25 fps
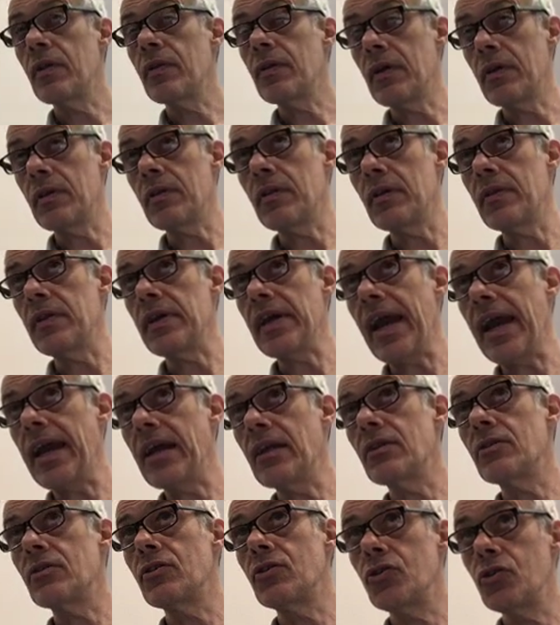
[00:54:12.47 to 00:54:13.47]
the, the
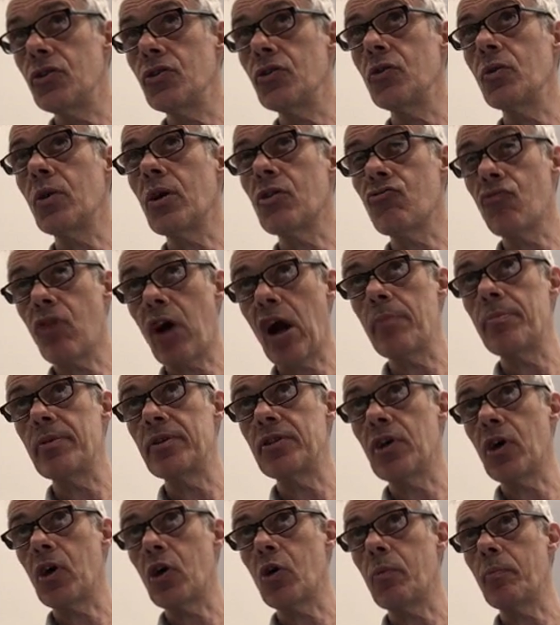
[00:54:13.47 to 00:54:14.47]
end to a
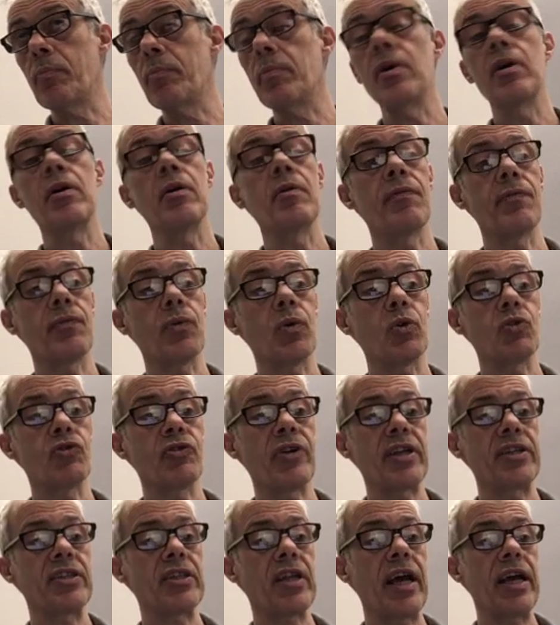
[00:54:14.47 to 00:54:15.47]
ribosome for
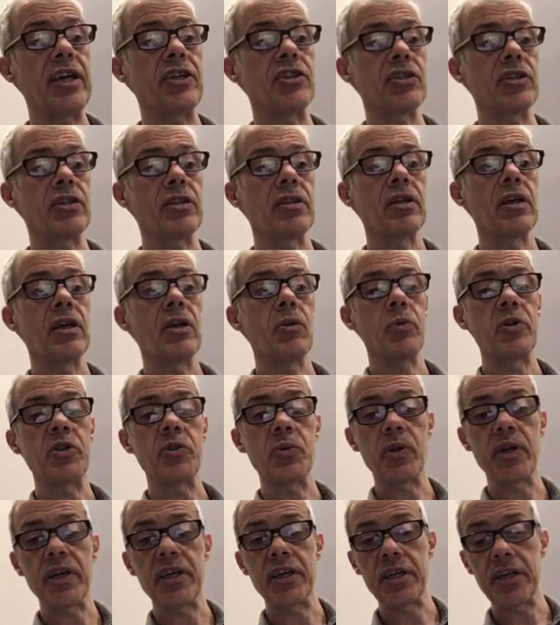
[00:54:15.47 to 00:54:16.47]
translation,
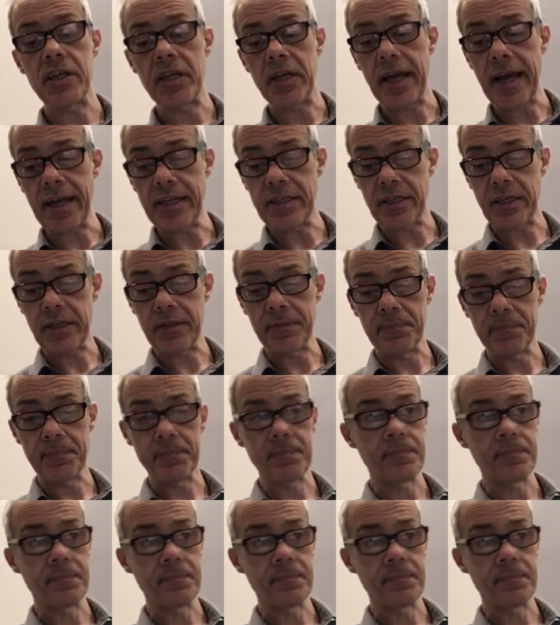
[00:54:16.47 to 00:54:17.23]
which will occur later.